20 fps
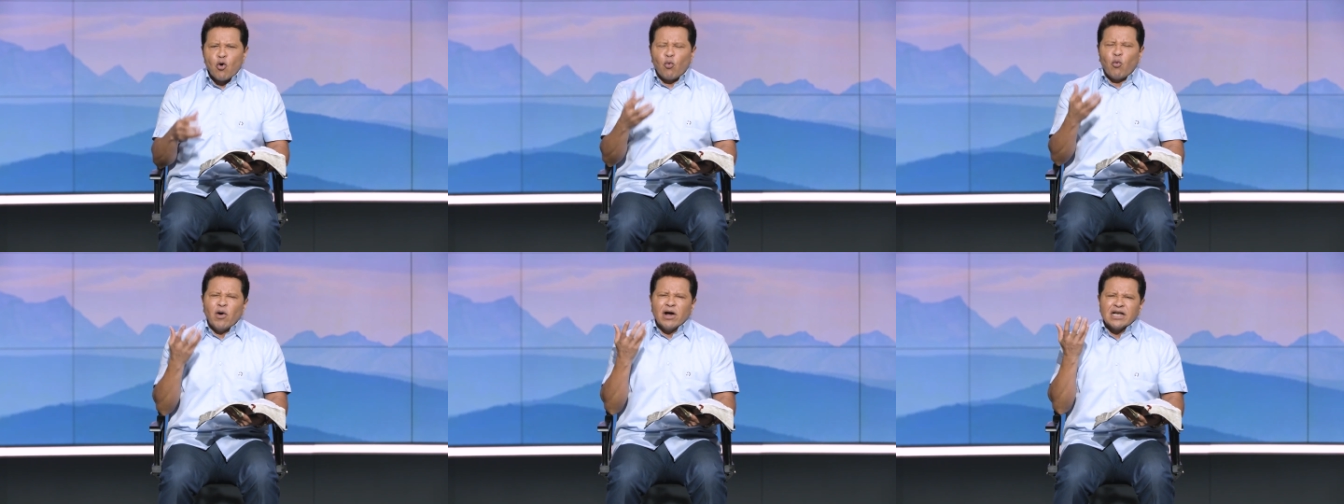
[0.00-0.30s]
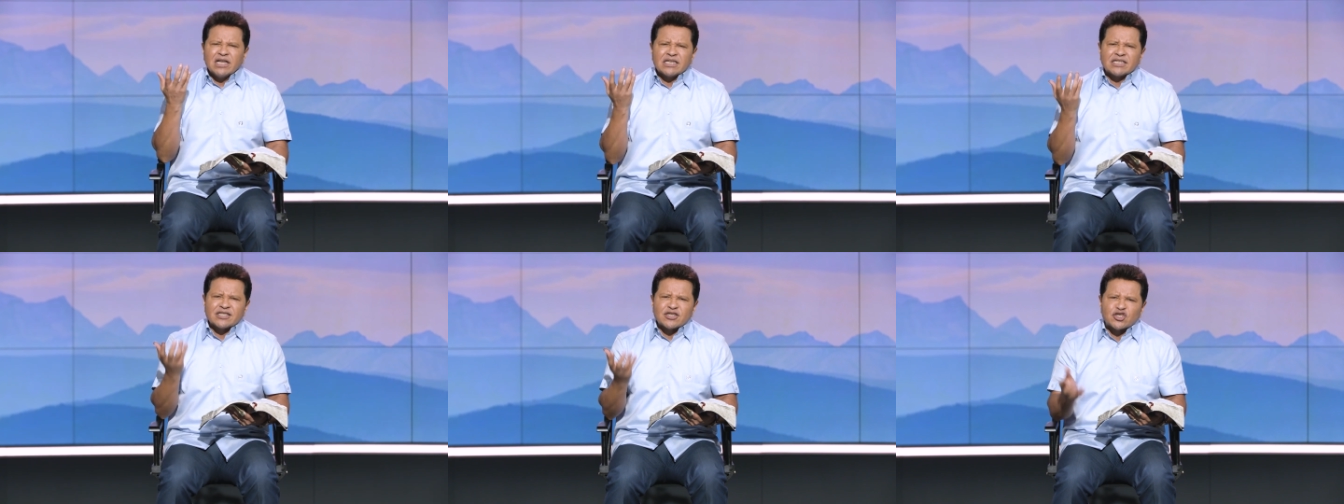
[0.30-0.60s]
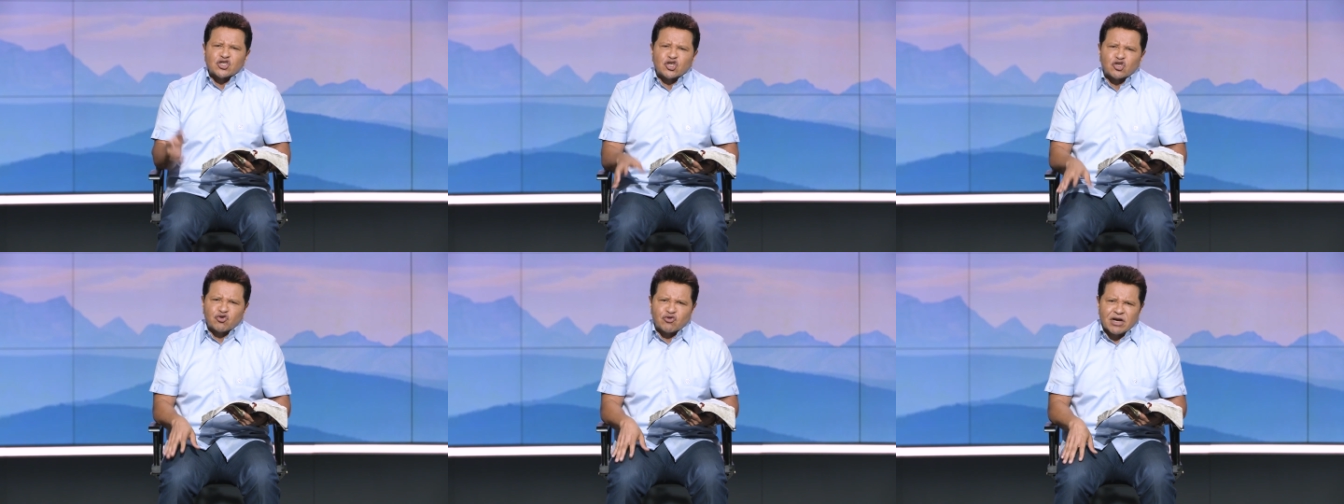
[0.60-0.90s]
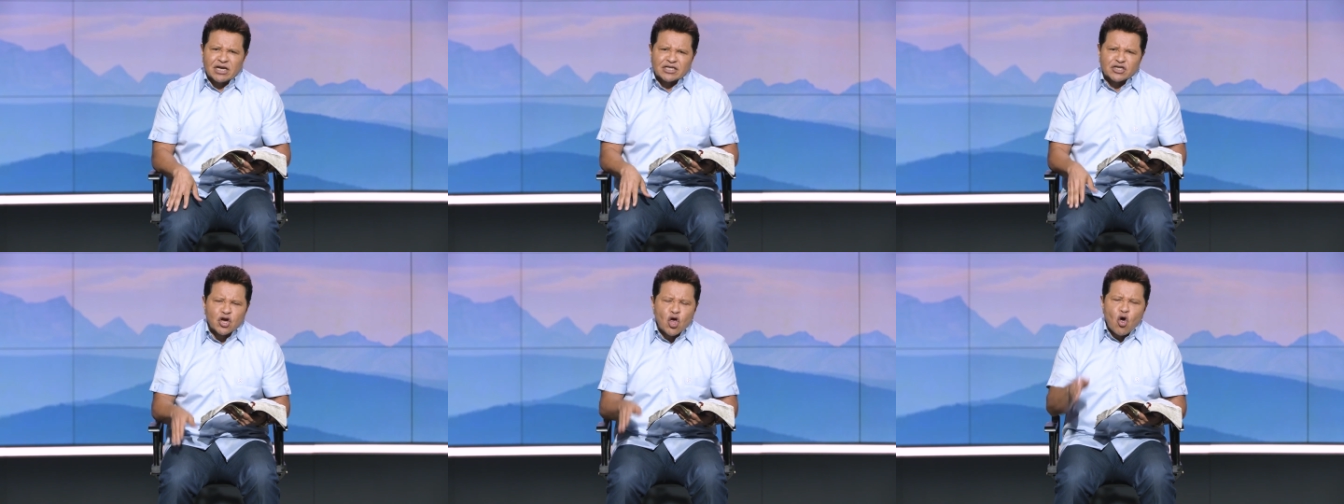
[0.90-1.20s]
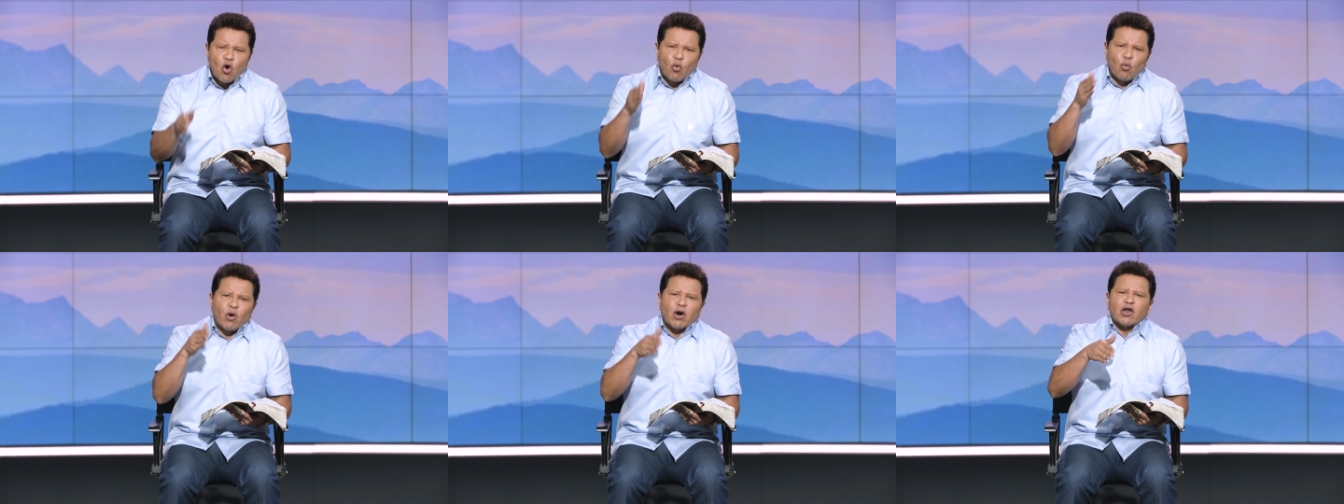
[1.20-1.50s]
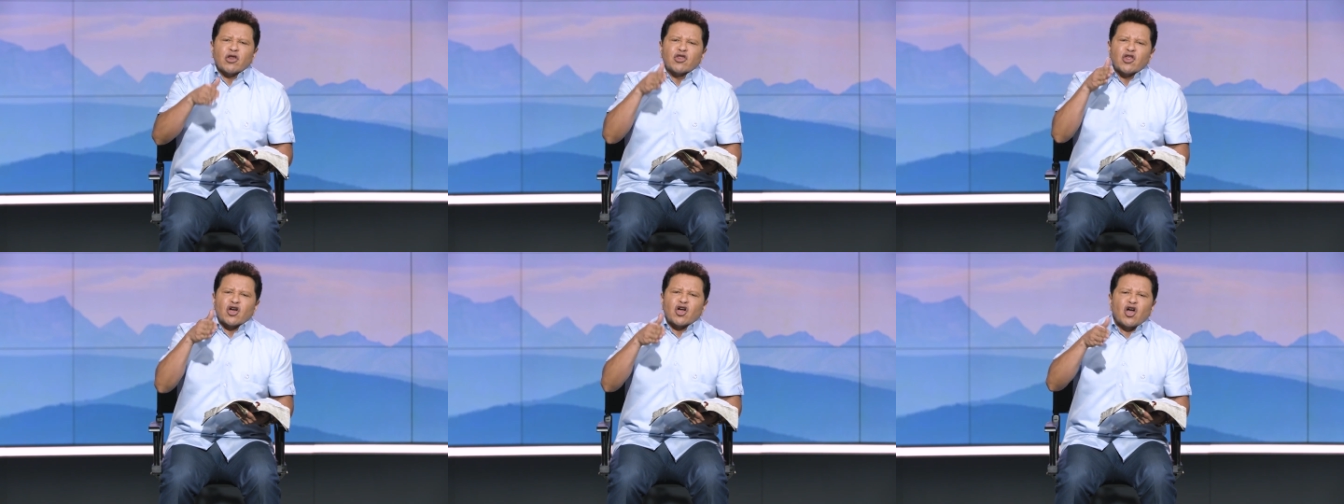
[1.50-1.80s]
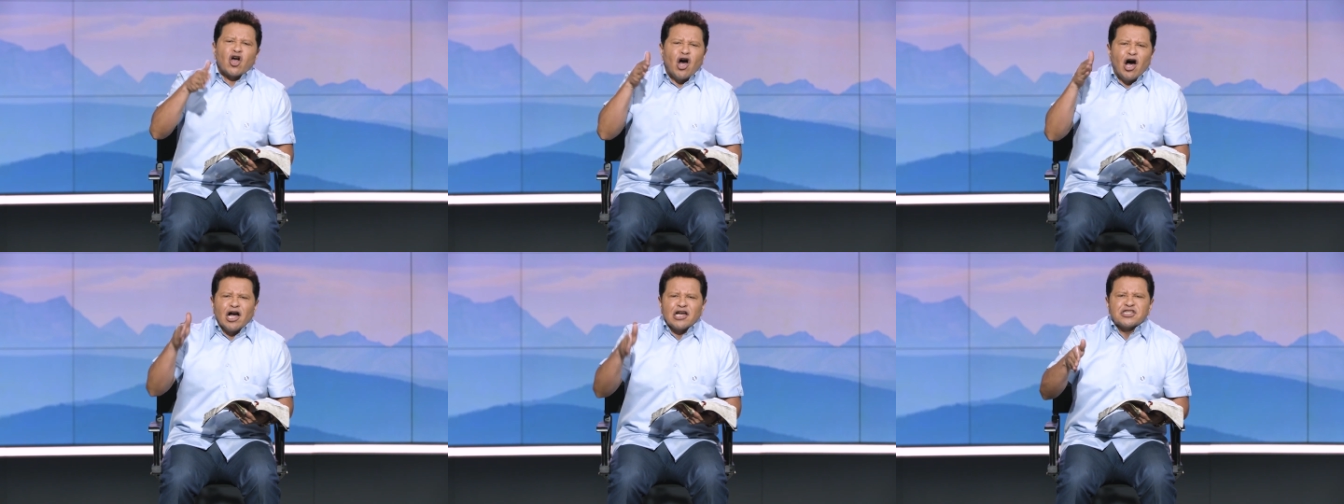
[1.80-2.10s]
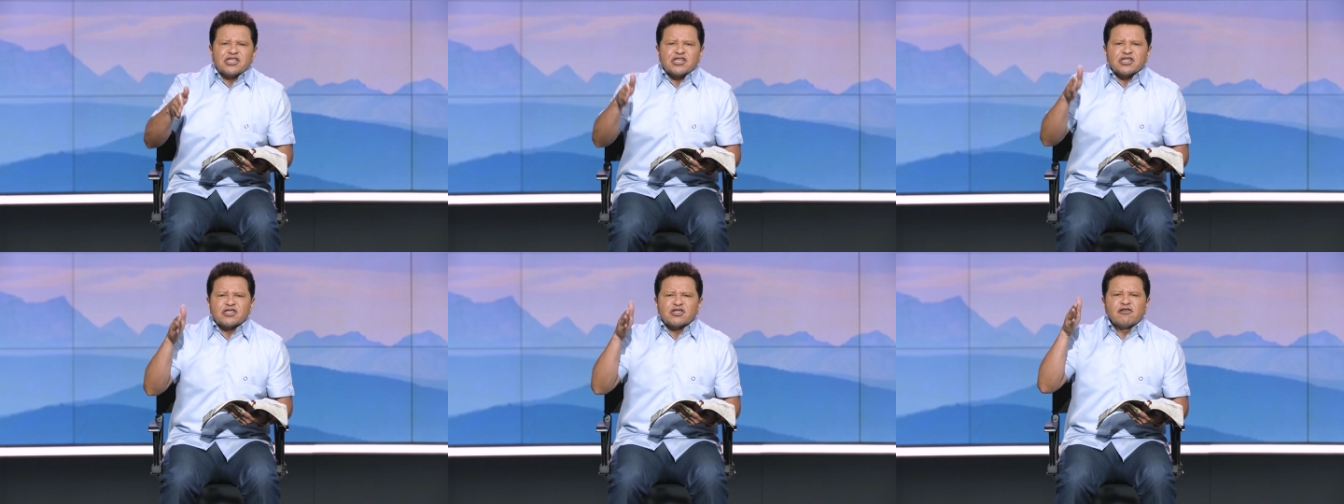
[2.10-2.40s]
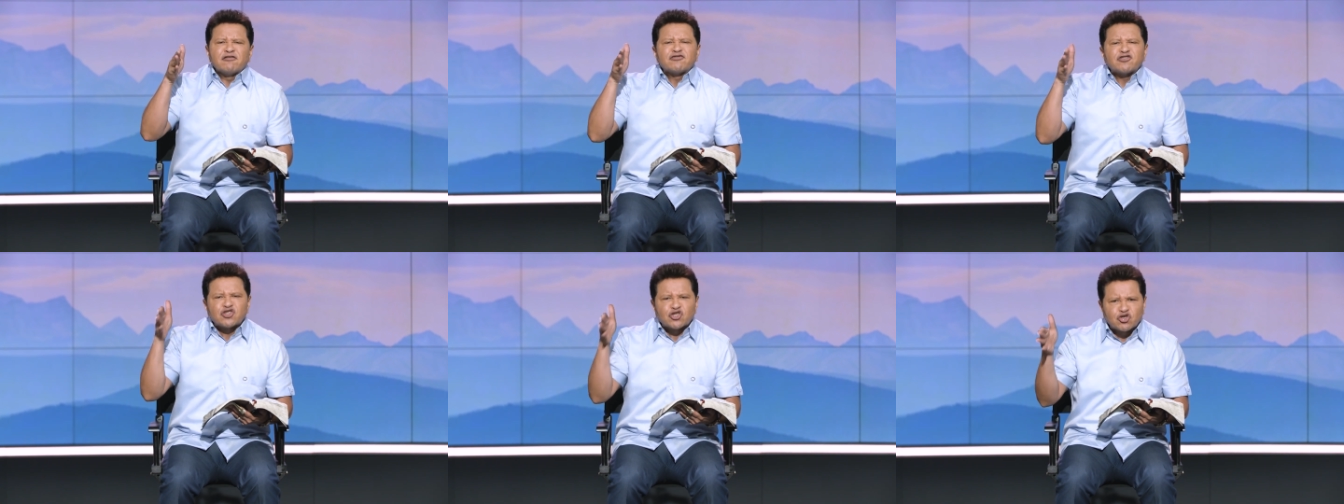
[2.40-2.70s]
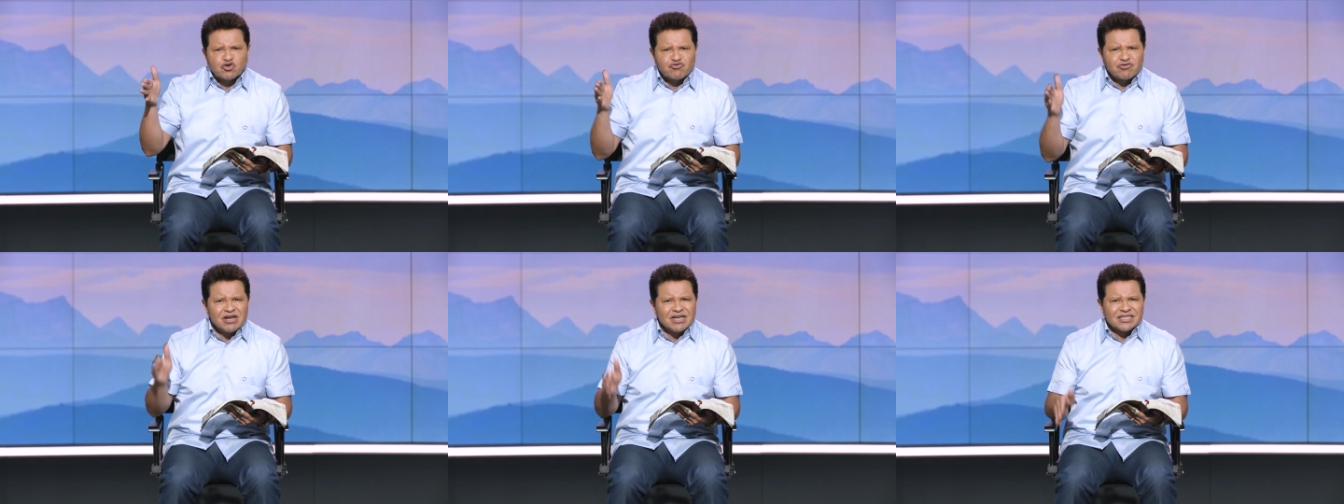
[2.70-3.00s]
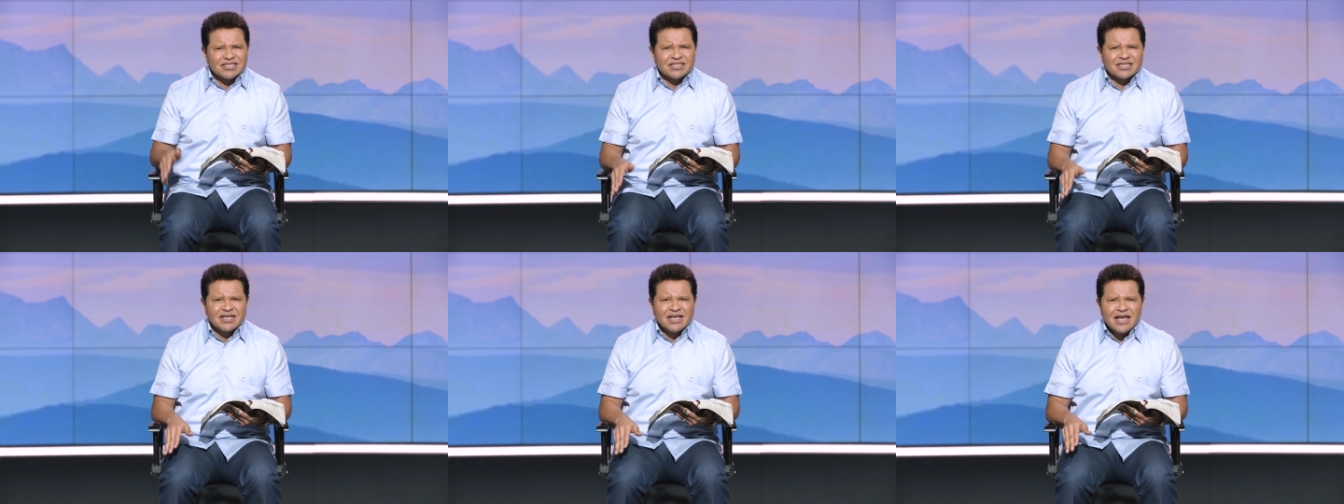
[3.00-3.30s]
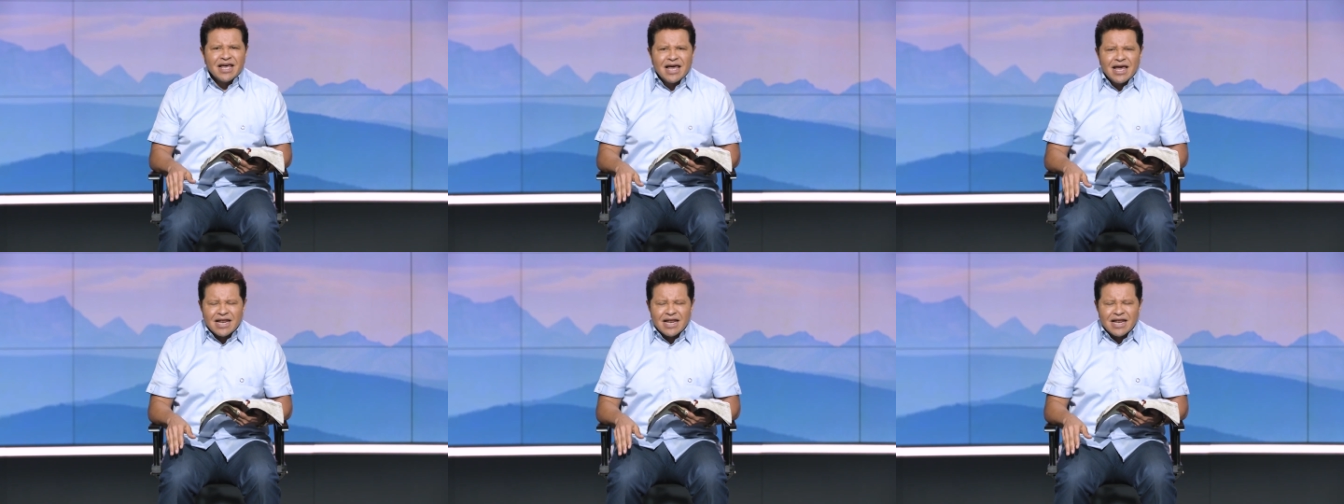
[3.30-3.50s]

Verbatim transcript: What is the stress? What are the causes of stress?